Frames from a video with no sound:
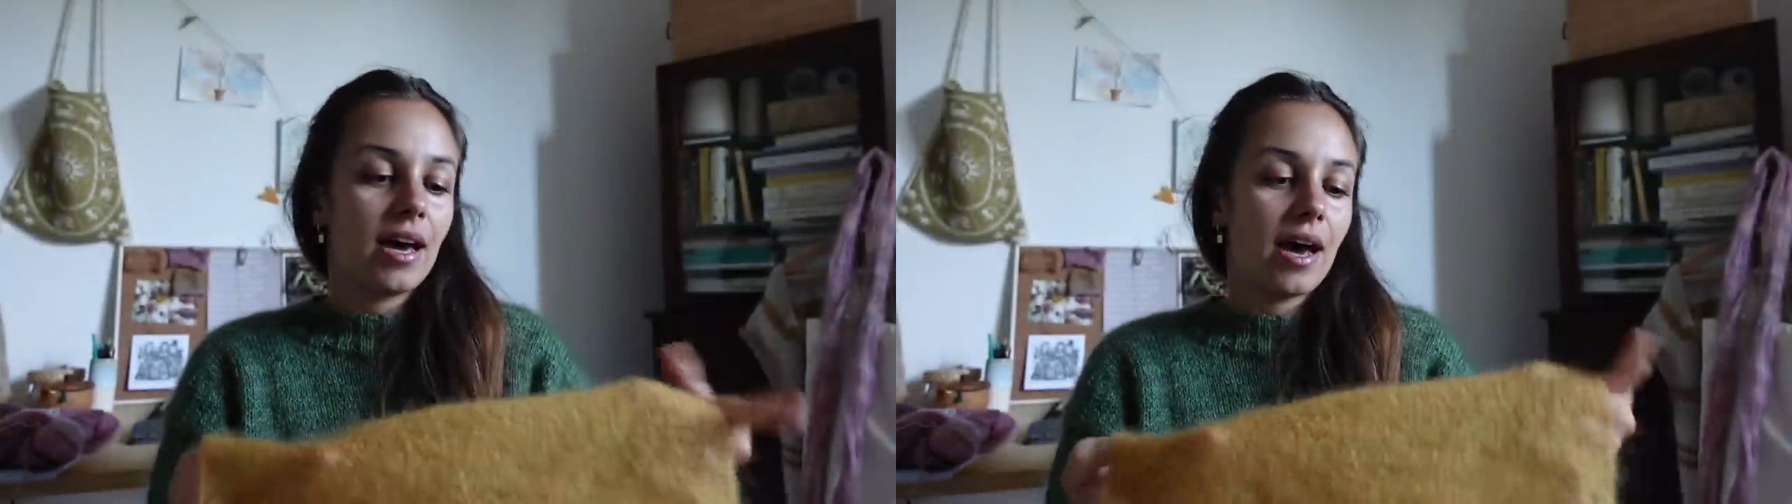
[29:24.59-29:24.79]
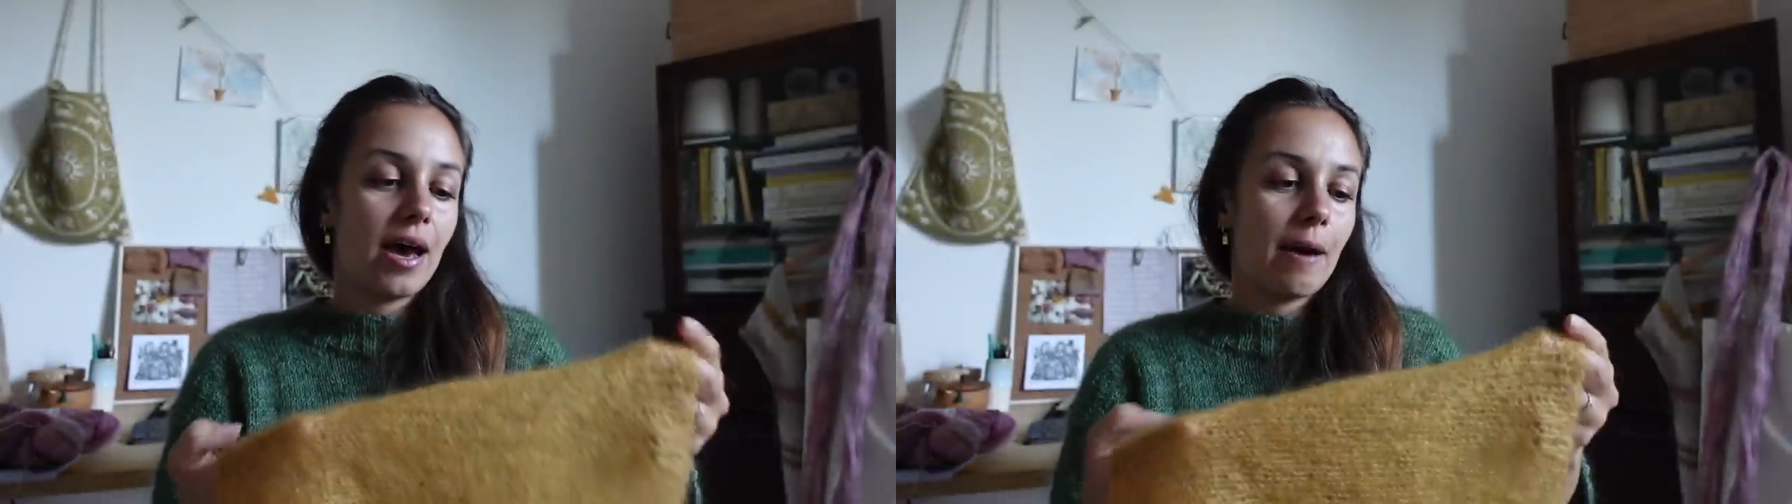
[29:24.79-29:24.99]

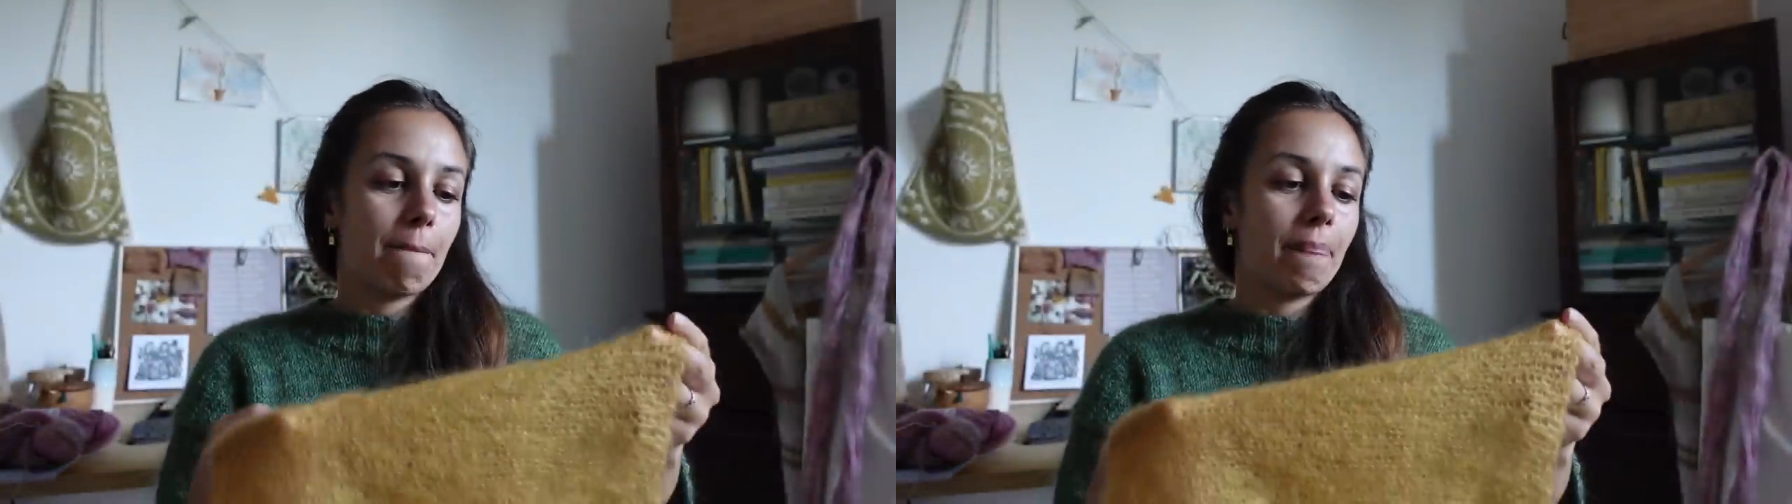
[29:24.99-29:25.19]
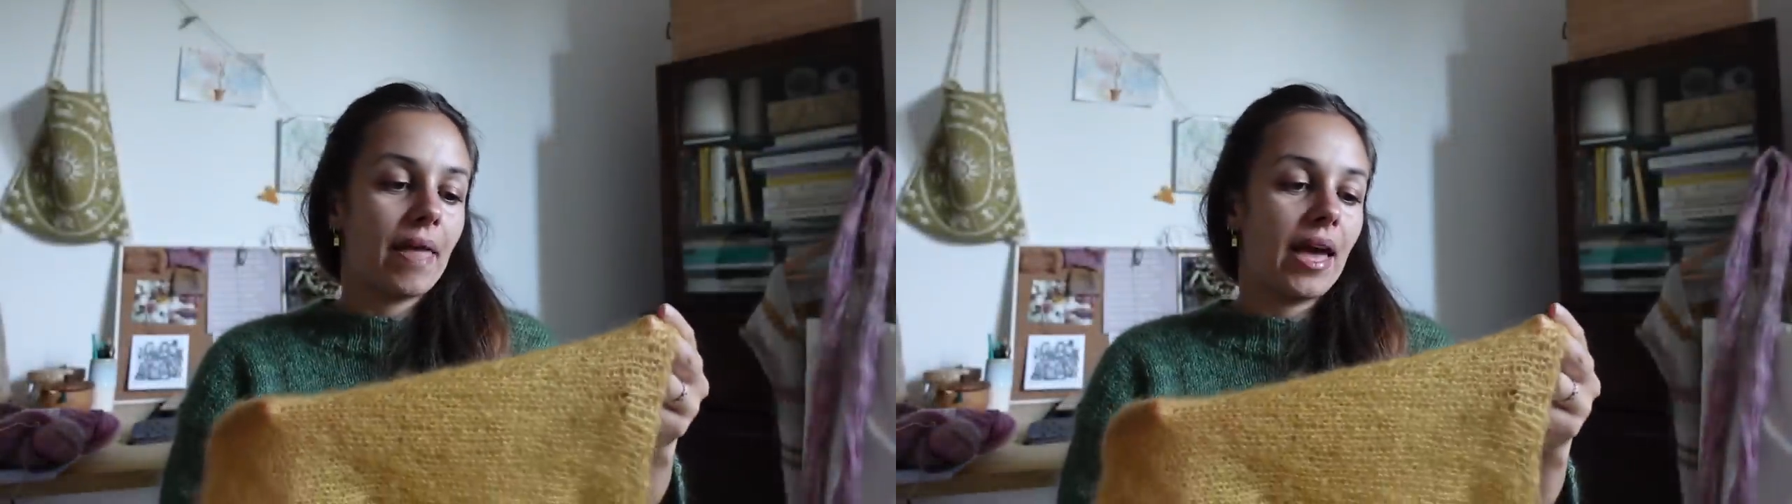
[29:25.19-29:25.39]

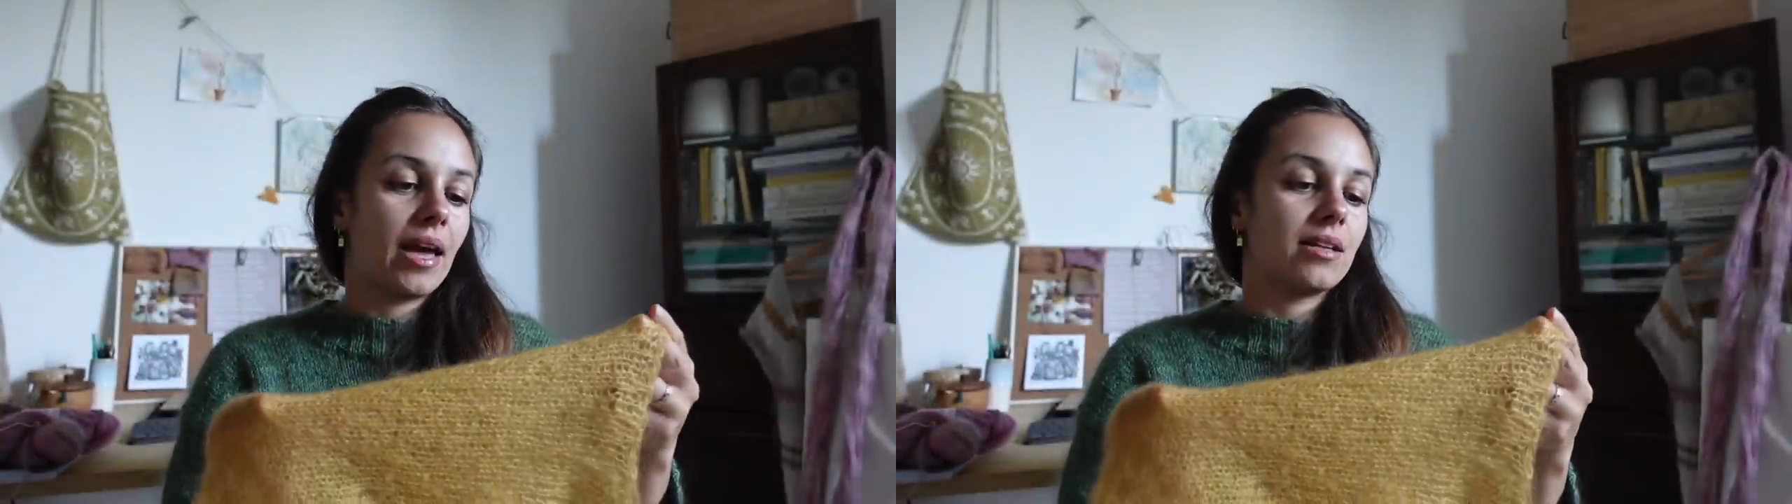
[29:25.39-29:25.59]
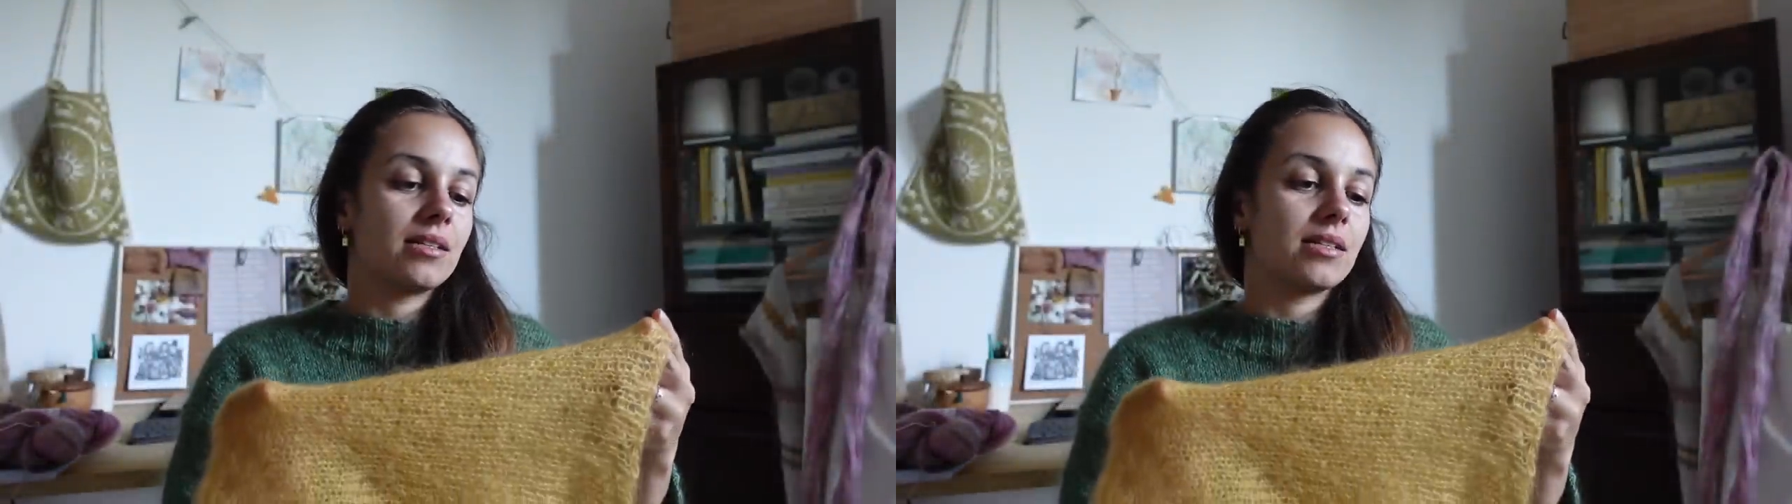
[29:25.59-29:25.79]
um,
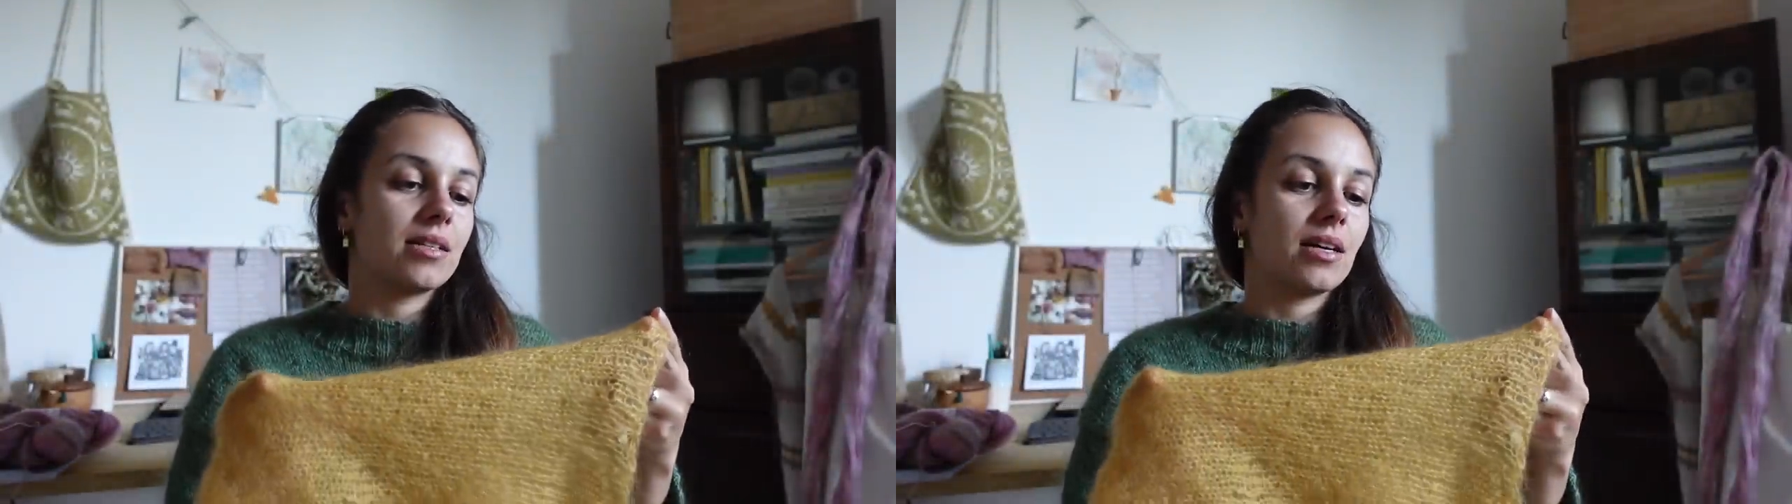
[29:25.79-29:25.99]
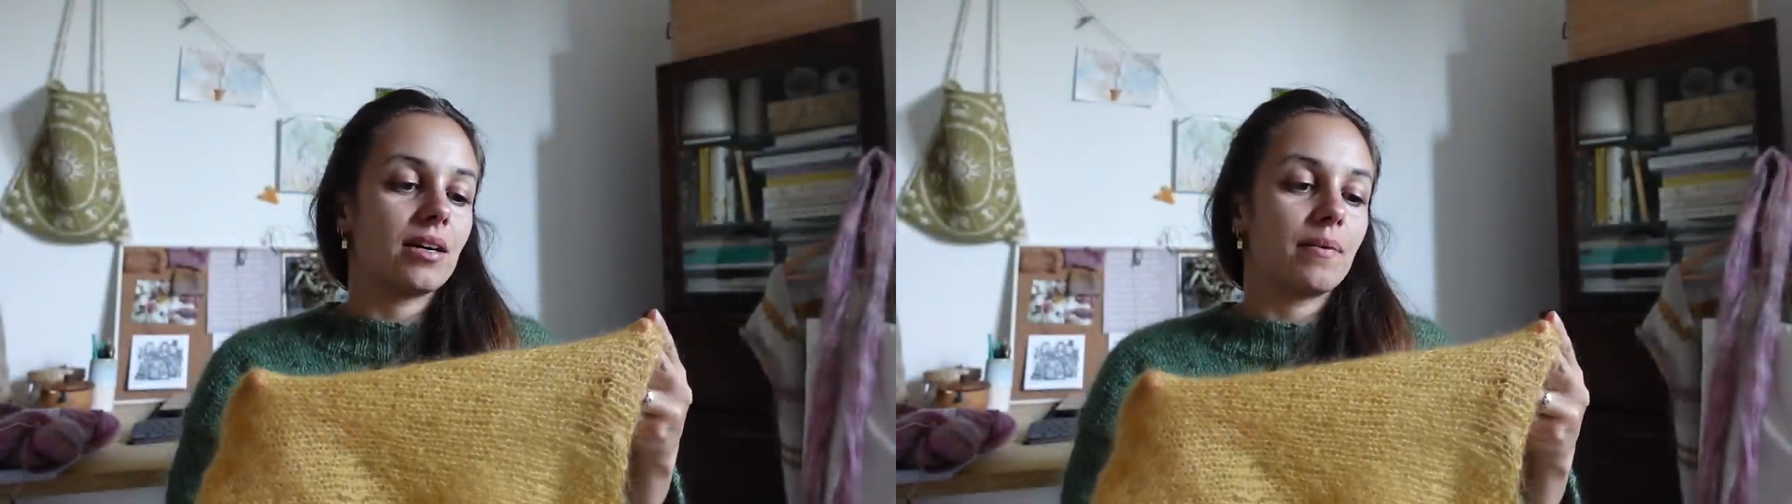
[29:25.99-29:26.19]
and
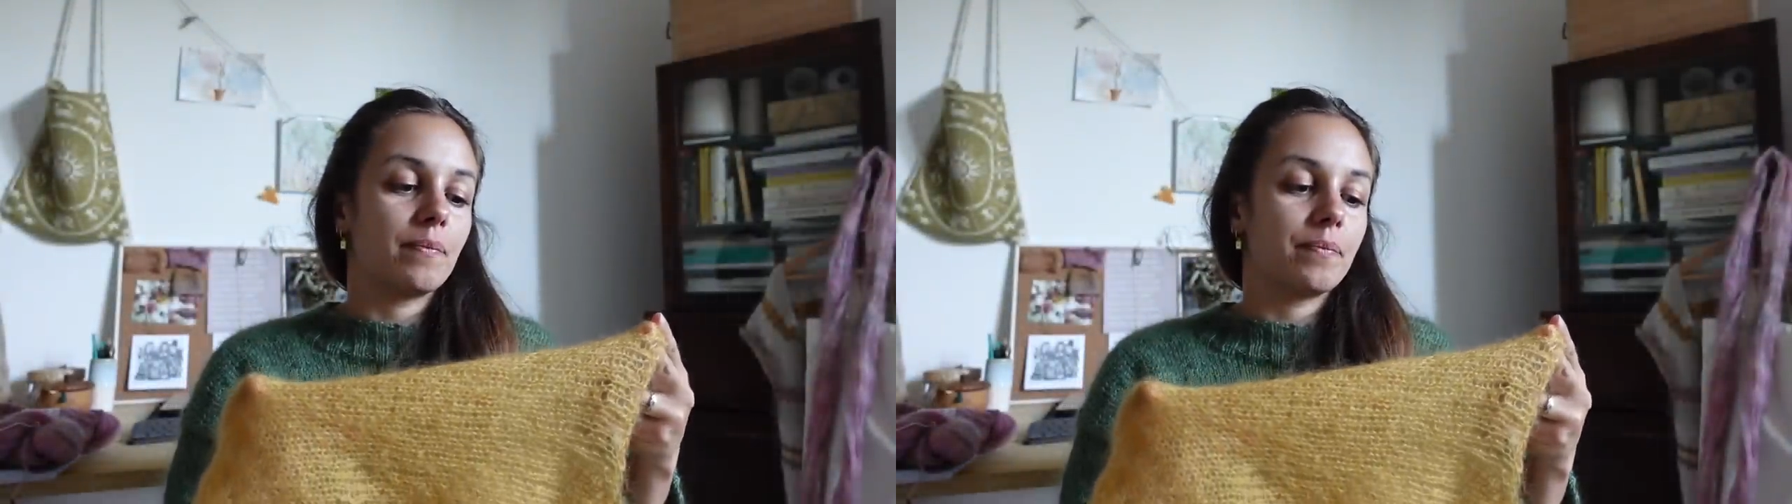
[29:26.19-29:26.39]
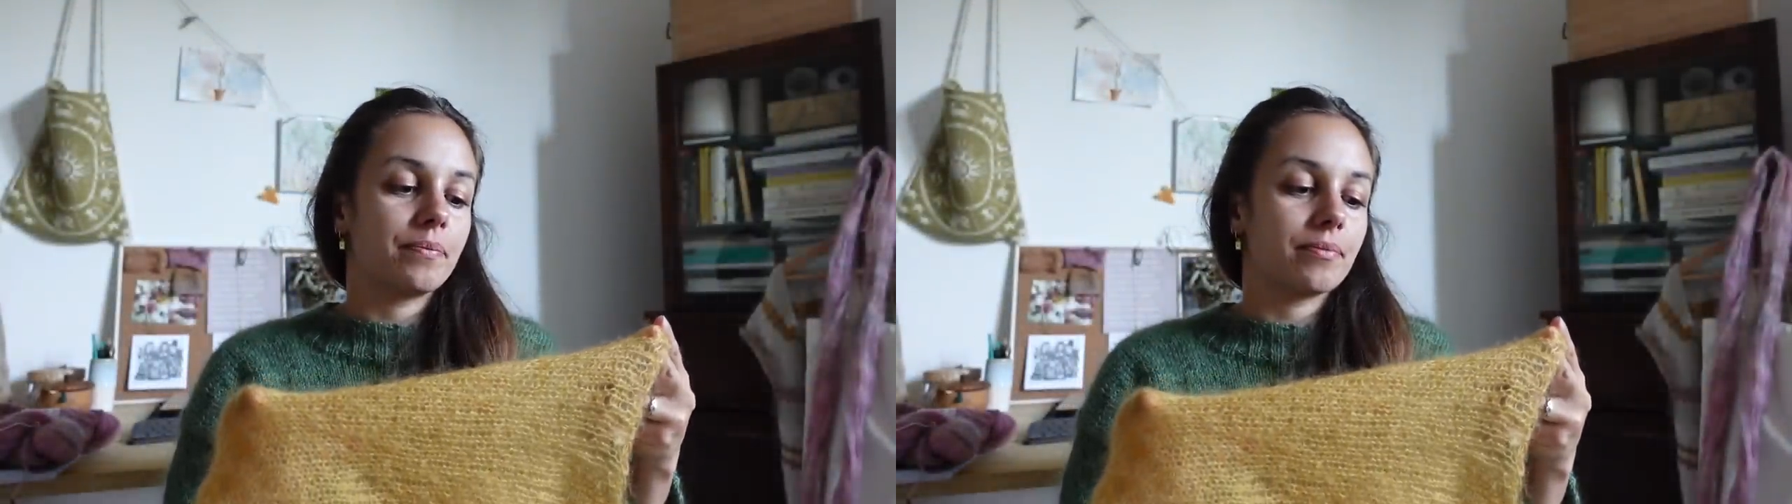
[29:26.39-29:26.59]

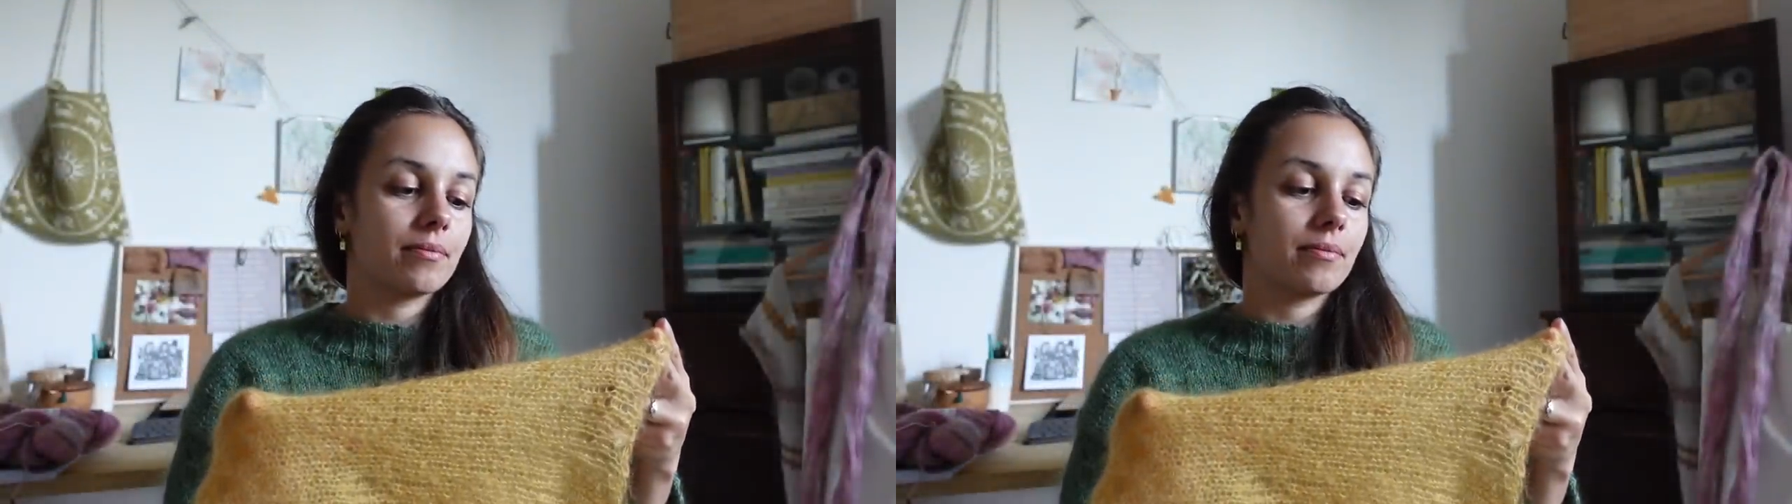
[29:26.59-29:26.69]
um,